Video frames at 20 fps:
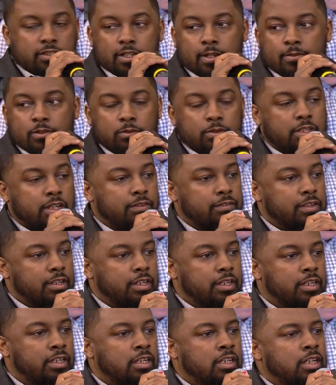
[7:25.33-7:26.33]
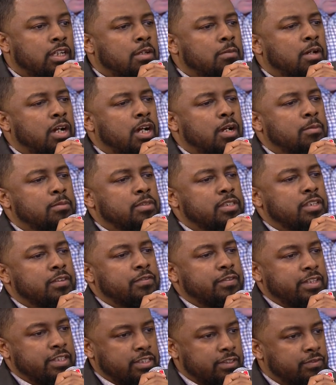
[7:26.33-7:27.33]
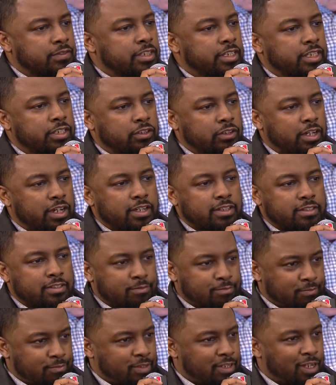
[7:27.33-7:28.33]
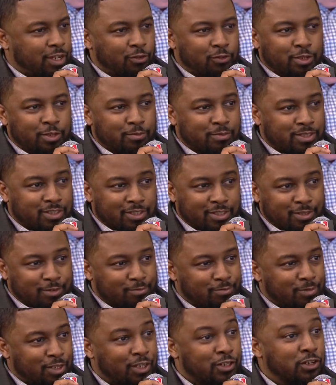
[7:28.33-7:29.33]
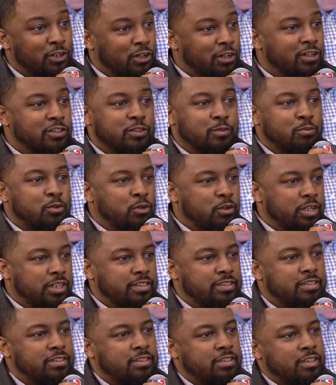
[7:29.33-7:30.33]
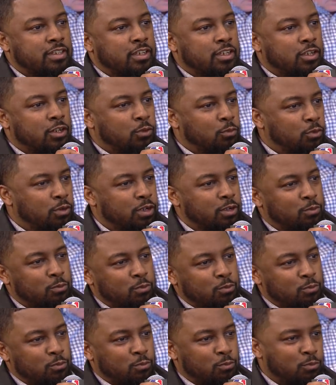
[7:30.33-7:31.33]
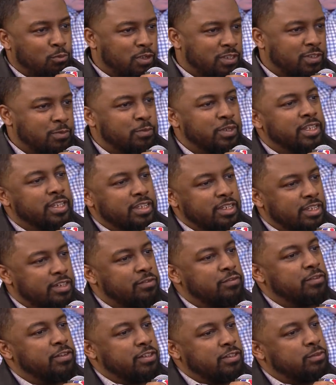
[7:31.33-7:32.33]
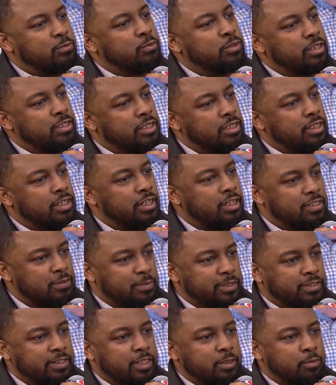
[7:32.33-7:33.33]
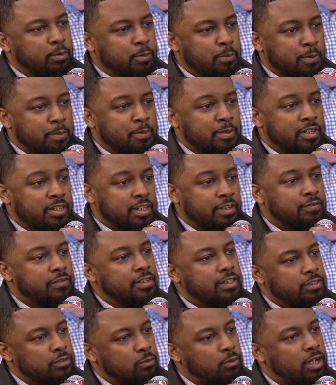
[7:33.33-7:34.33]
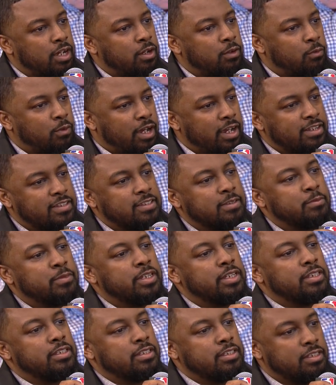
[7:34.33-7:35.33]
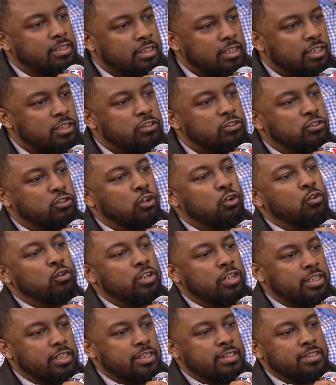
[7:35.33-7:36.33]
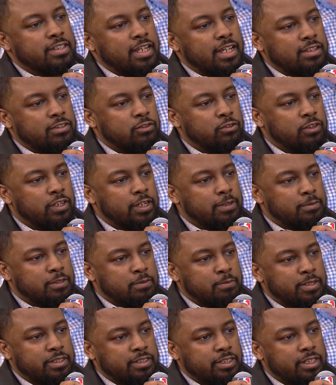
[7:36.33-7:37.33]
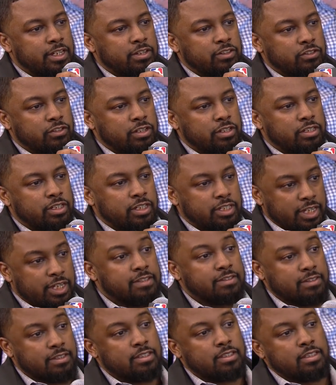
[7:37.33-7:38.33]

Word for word: Thompson with the Athletic. Um, defensively, you guys held them to under 100 points. What what's been the difference with the uh, especially the perimeter defense? Why why has it been so good these last two games, especially our defense. Church. Yes.